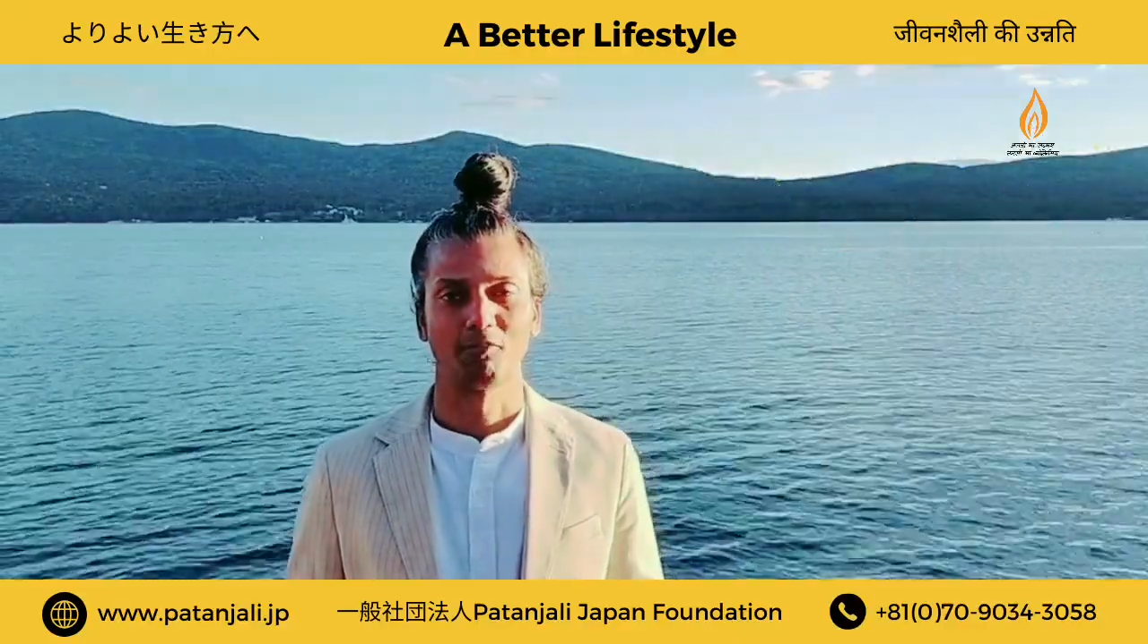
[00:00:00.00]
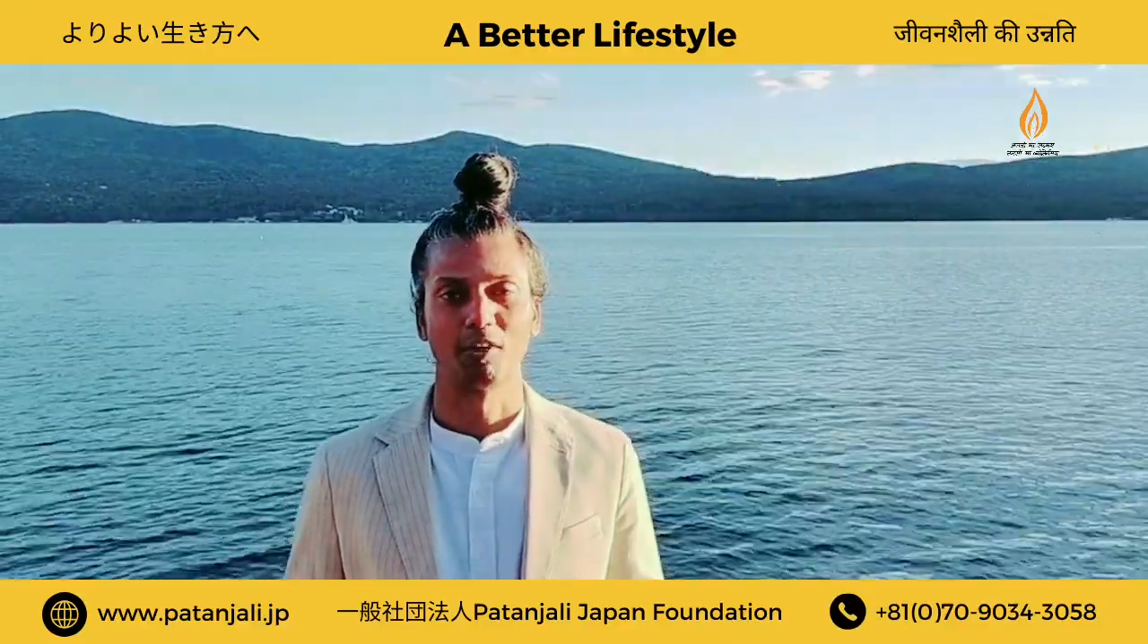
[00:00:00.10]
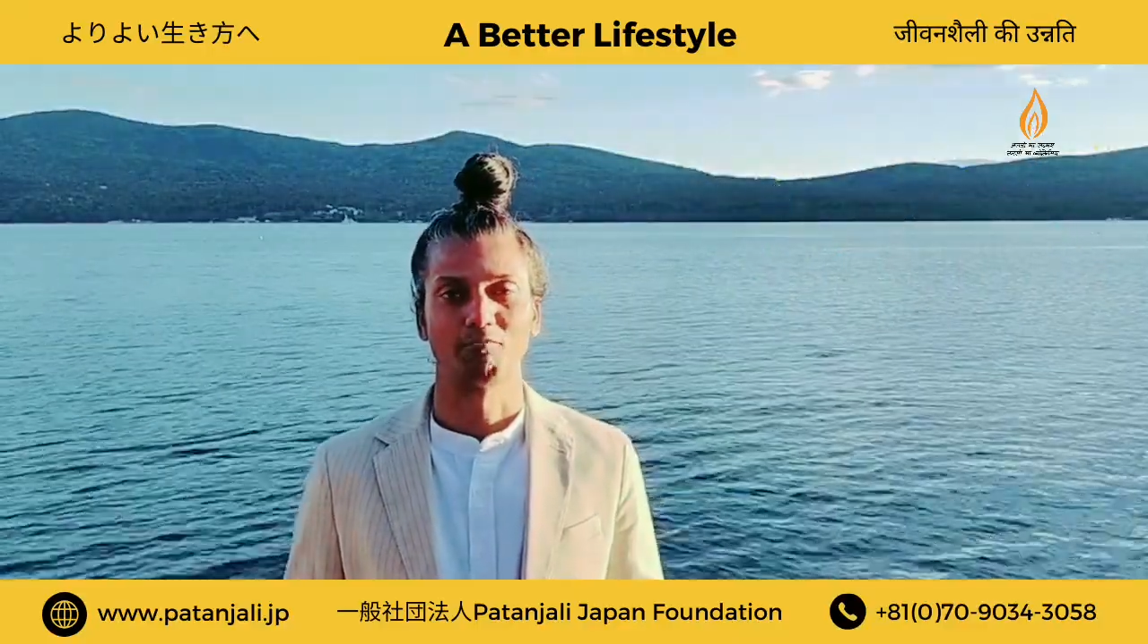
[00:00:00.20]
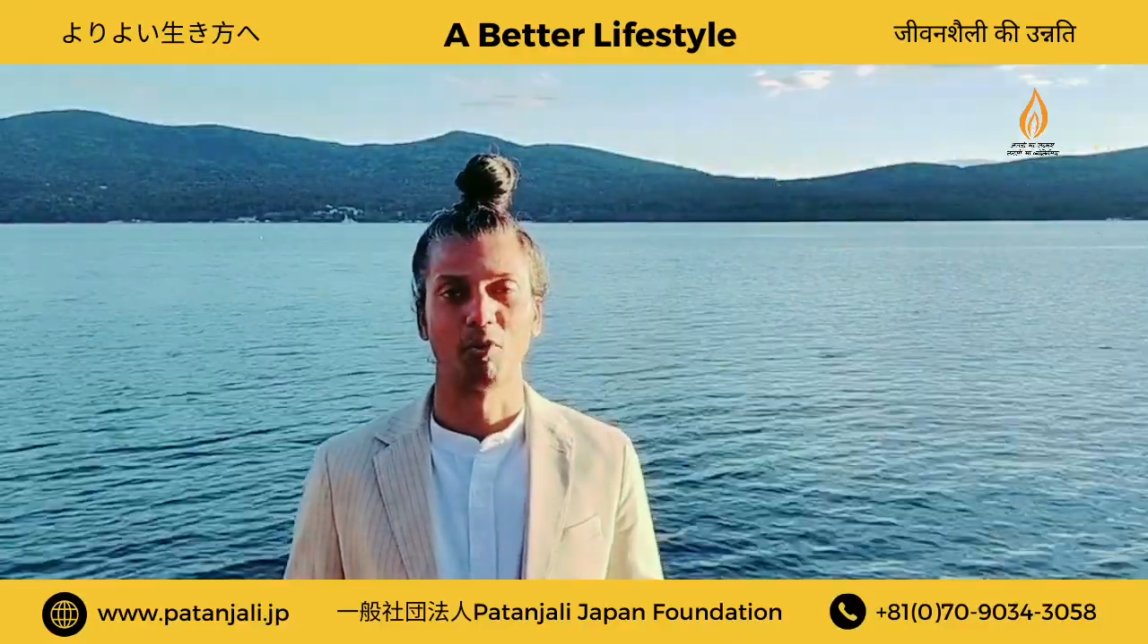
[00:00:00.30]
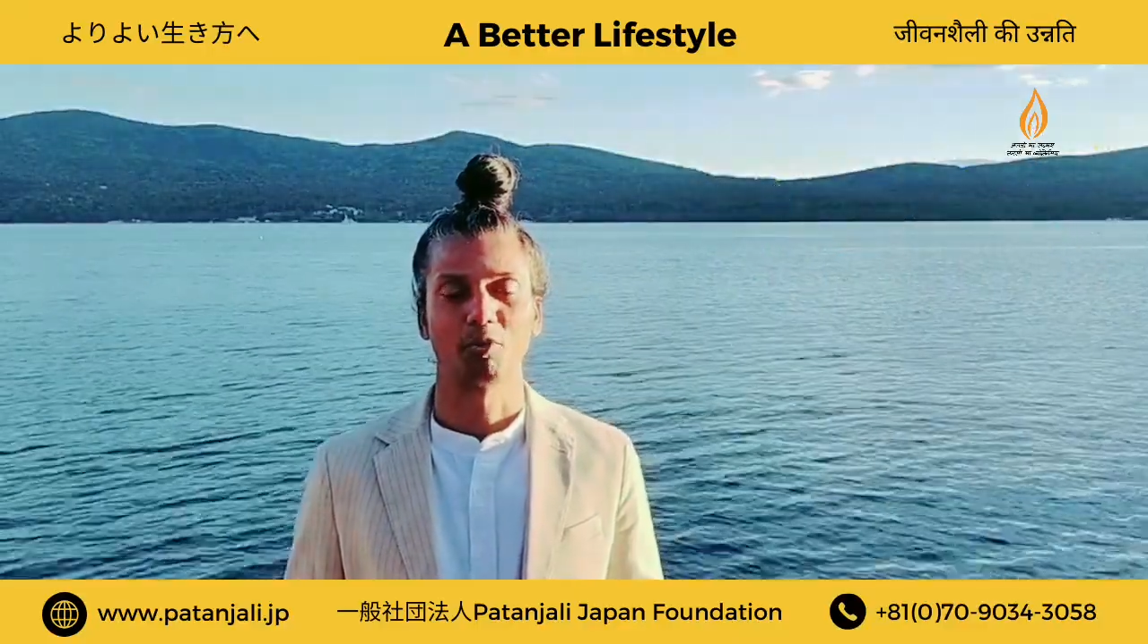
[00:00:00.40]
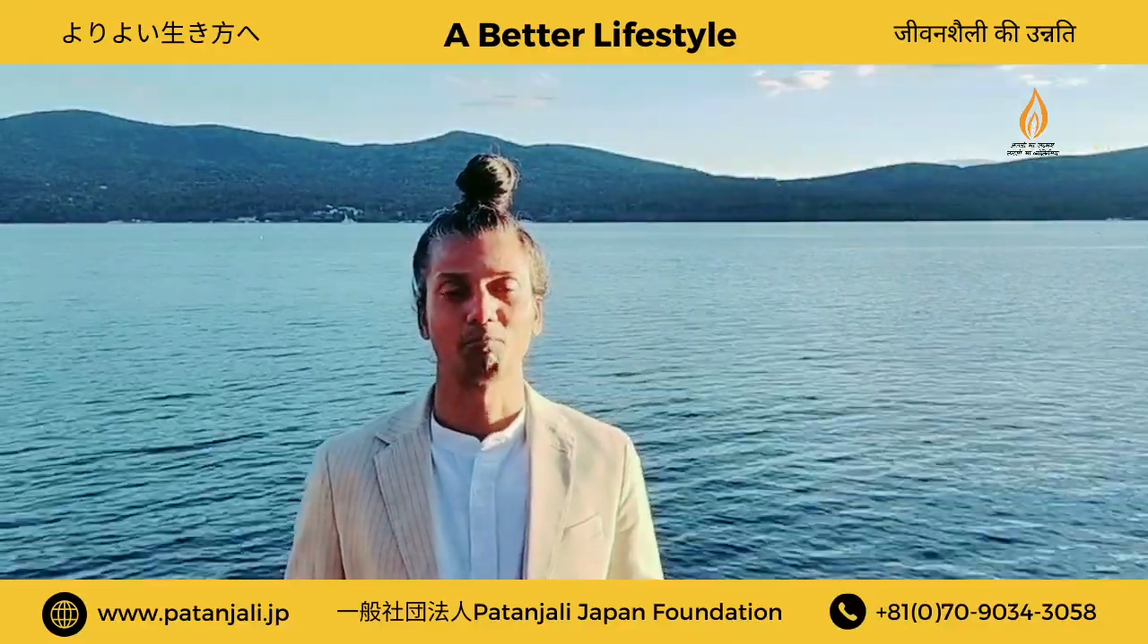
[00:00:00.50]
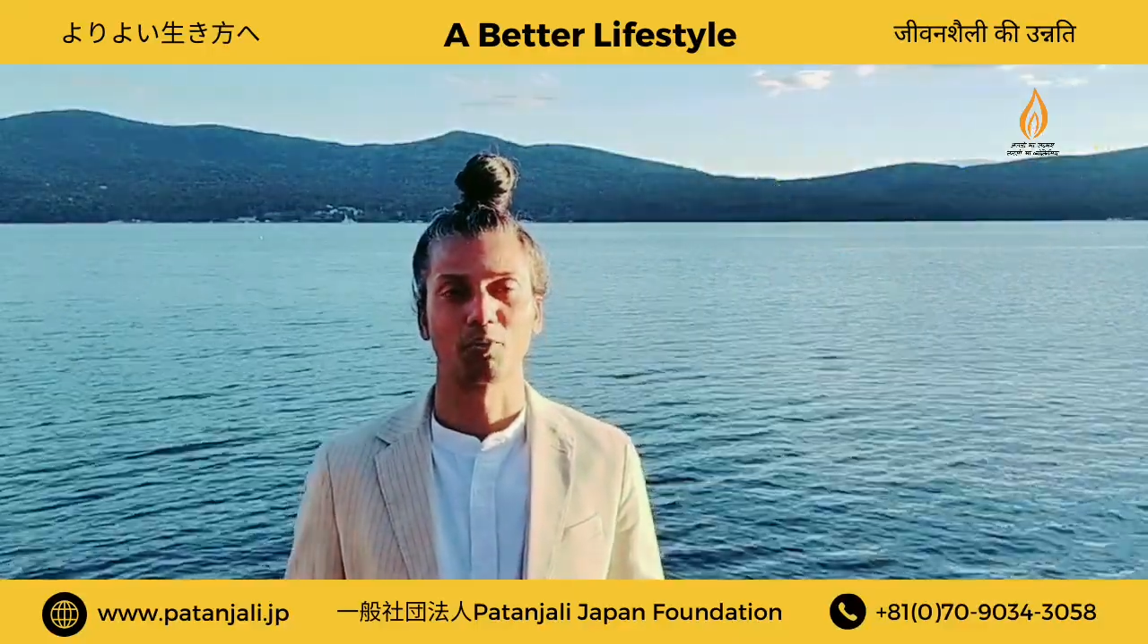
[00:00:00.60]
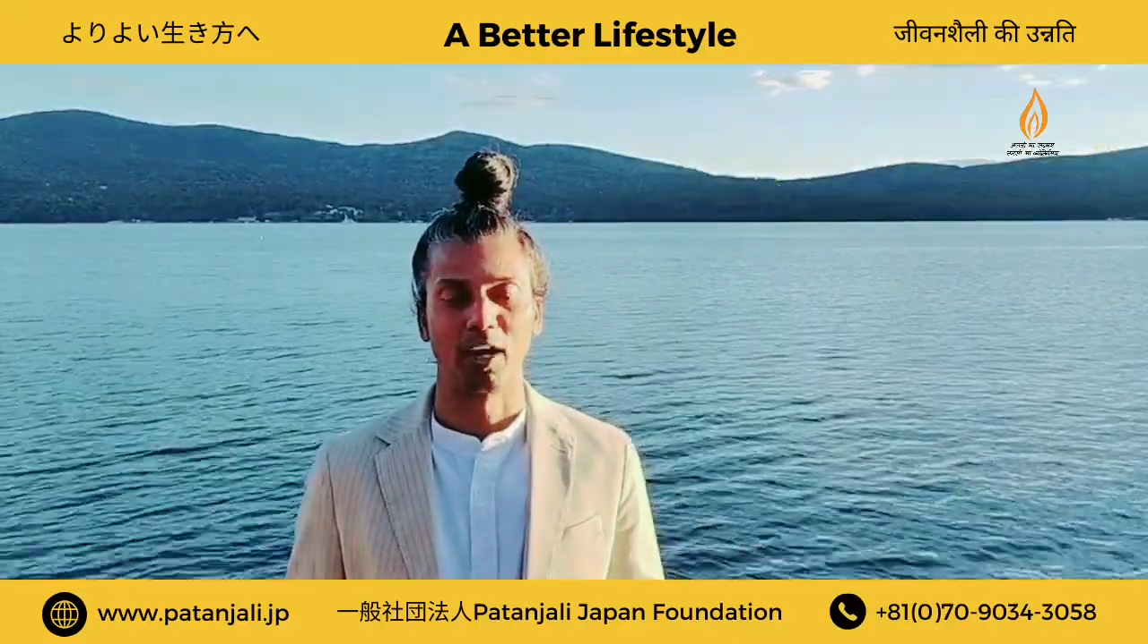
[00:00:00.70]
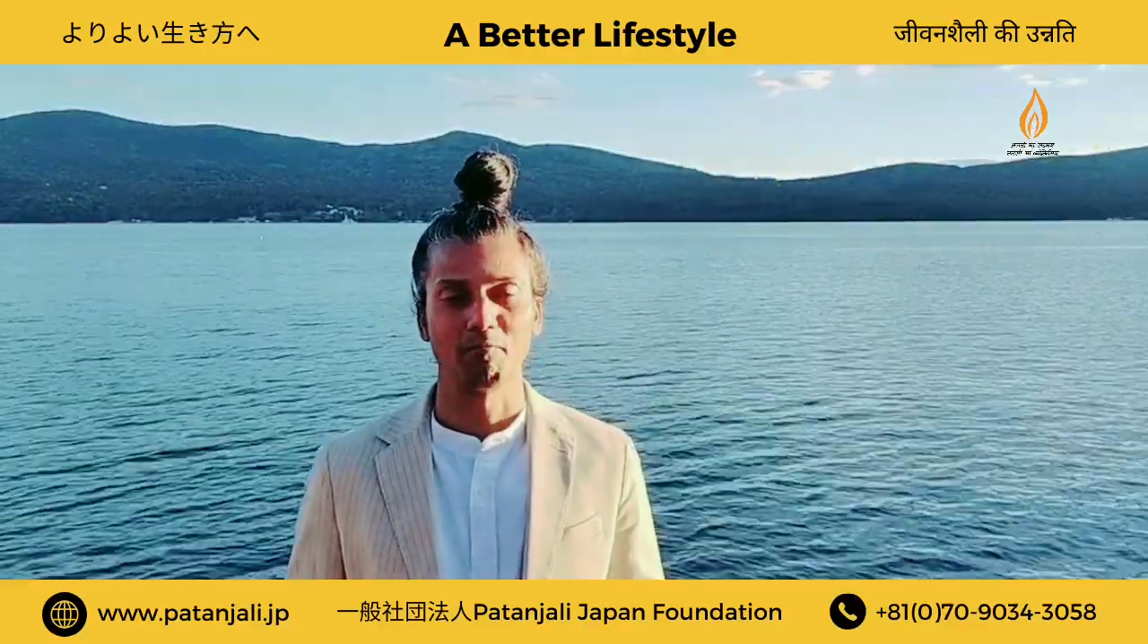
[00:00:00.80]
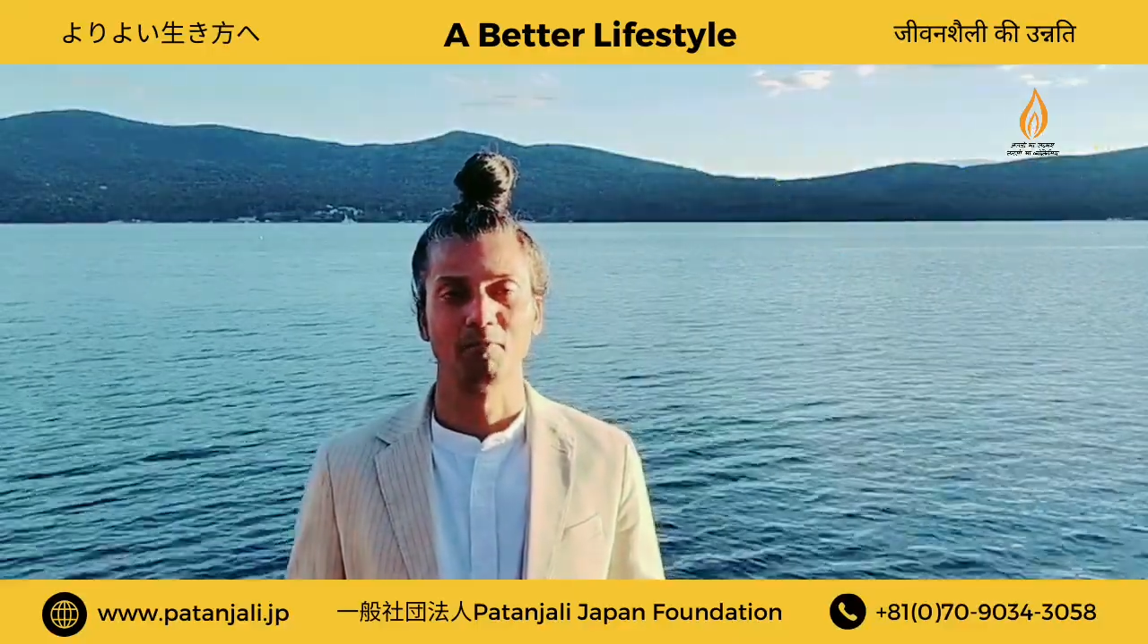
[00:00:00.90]
one more
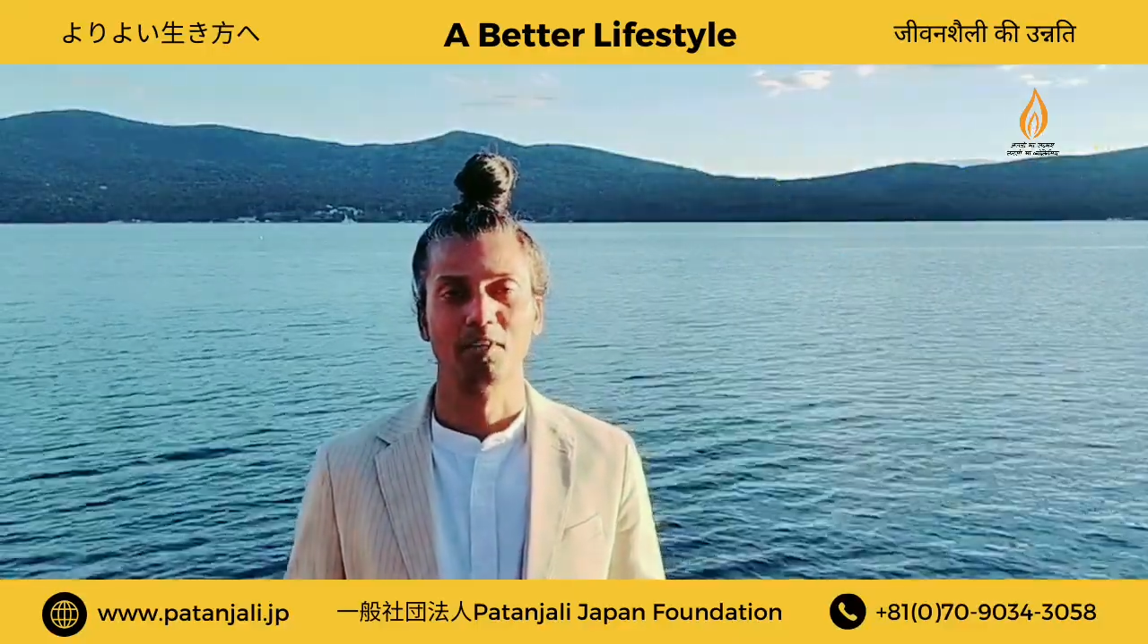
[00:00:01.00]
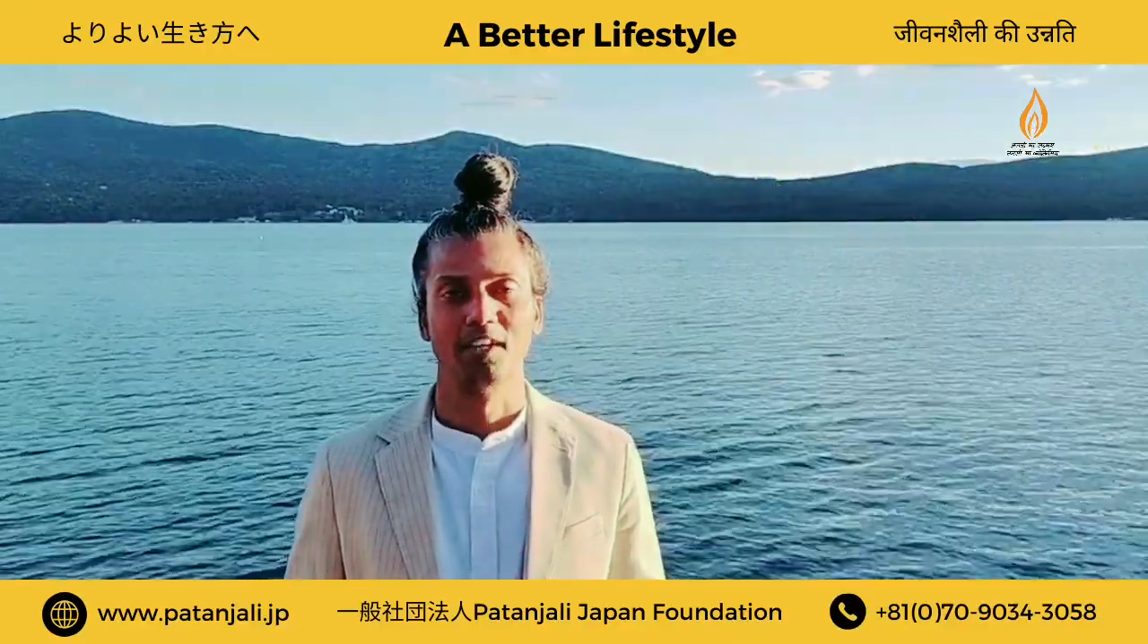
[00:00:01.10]
program